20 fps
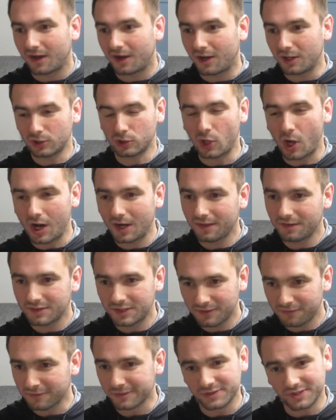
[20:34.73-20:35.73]
a lot of the
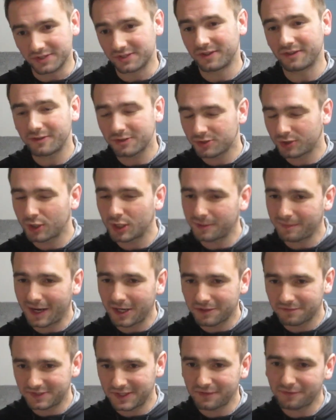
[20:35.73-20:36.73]
differences, and there's a good
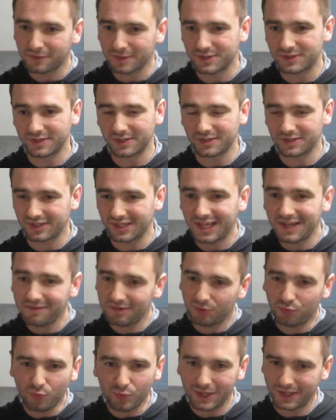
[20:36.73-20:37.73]
amount of differences,
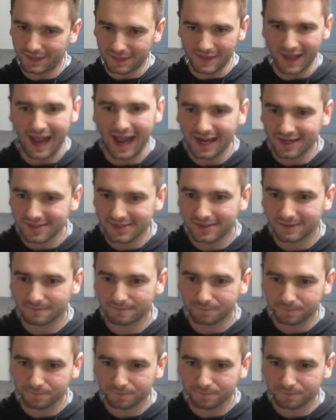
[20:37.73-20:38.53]
even with that,